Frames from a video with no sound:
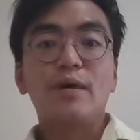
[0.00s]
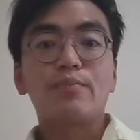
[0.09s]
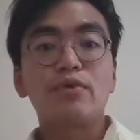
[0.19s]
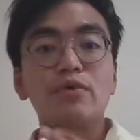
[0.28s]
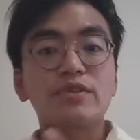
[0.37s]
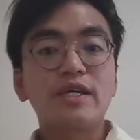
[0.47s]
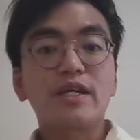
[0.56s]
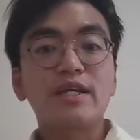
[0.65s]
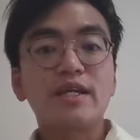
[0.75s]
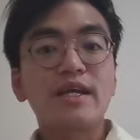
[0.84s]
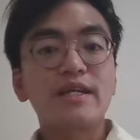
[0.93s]

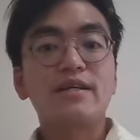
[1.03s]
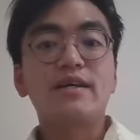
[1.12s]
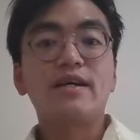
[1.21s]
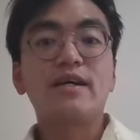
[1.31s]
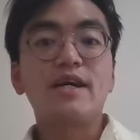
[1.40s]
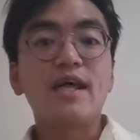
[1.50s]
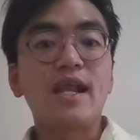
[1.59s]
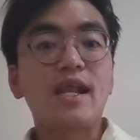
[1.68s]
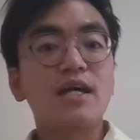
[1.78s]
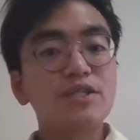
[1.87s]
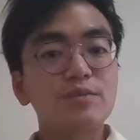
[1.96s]
prostate gland
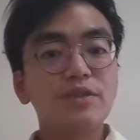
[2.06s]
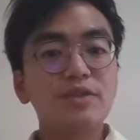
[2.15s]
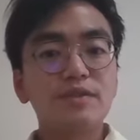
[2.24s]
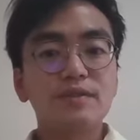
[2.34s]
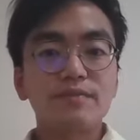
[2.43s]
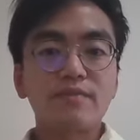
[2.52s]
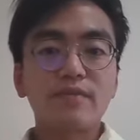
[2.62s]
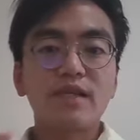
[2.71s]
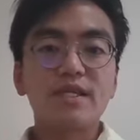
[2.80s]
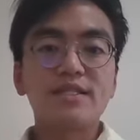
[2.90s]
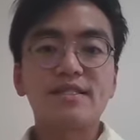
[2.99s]
enlargement,
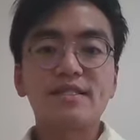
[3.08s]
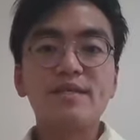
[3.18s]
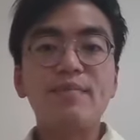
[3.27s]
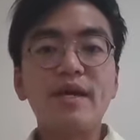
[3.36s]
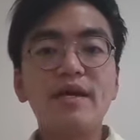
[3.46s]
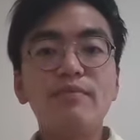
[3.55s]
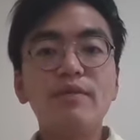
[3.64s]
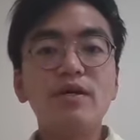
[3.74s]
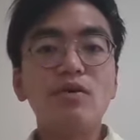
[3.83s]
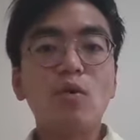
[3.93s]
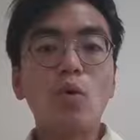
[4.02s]
sleep
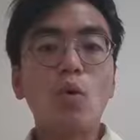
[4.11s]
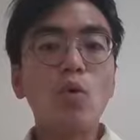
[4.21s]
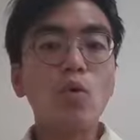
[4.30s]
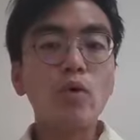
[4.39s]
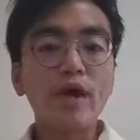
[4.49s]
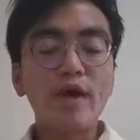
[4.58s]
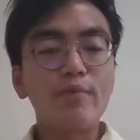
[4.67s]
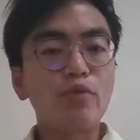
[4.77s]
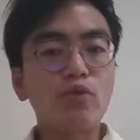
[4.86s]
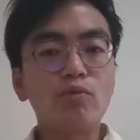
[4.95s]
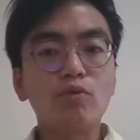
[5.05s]
apnea or
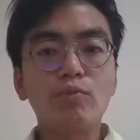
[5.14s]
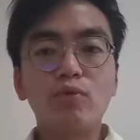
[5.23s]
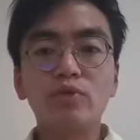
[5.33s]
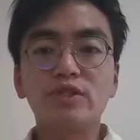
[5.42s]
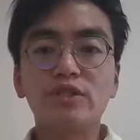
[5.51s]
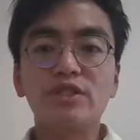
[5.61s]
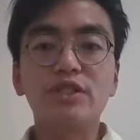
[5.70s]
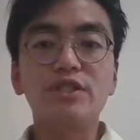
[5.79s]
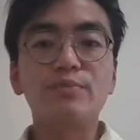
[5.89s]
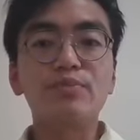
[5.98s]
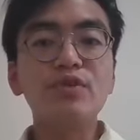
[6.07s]
abnormal pauses in
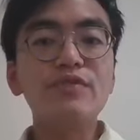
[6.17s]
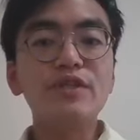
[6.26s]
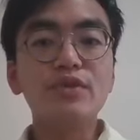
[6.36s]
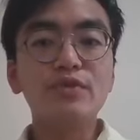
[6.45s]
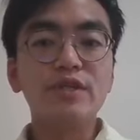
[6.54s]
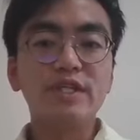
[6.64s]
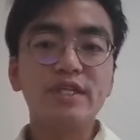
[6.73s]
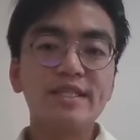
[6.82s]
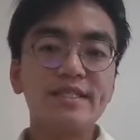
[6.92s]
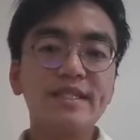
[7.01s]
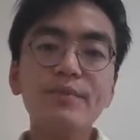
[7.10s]
the breathing during
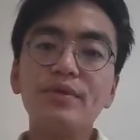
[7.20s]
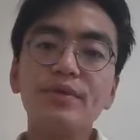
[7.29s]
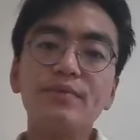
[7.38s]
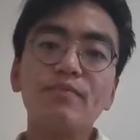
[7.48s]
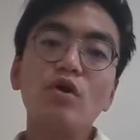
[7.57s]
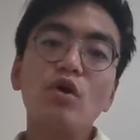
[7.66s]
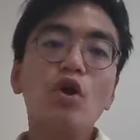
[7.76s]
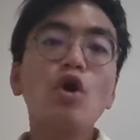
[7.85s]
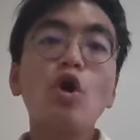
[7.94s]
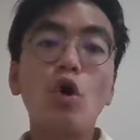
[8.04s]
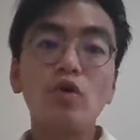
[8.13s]
sleep,
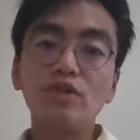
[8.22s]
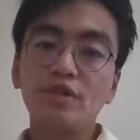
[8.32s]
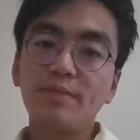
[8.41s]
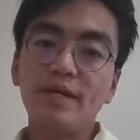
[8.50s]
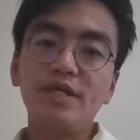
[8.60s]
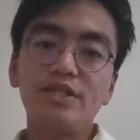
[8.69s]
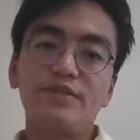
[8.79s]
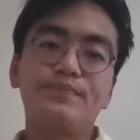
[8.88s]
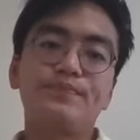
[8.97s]
constipation.